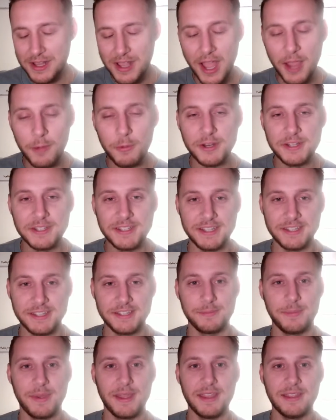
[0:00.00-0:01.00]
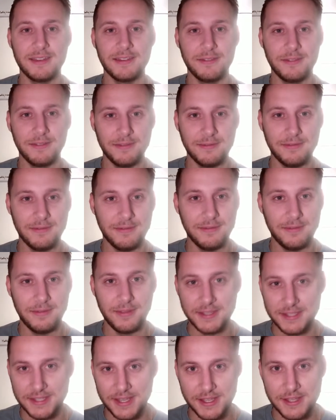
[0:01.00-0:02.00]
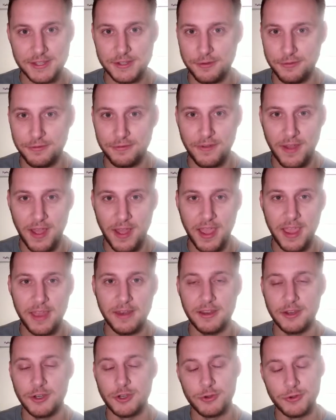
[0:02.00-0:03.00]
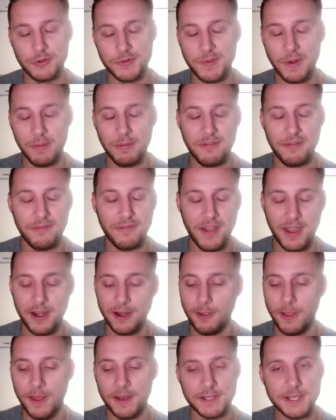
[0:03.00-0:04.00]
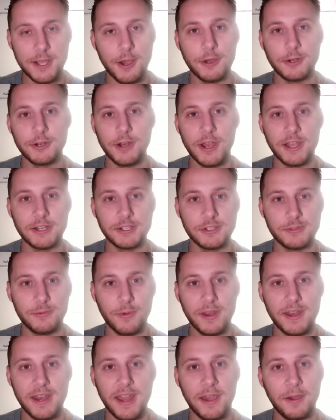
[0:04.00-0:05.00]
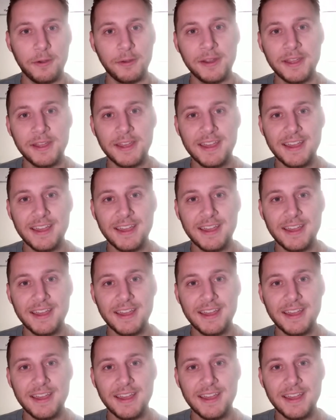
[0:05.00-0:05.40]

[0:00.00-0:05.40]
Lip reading: I would anticipate the Sens are fine, and Giroux's probably fine to let his contract just run down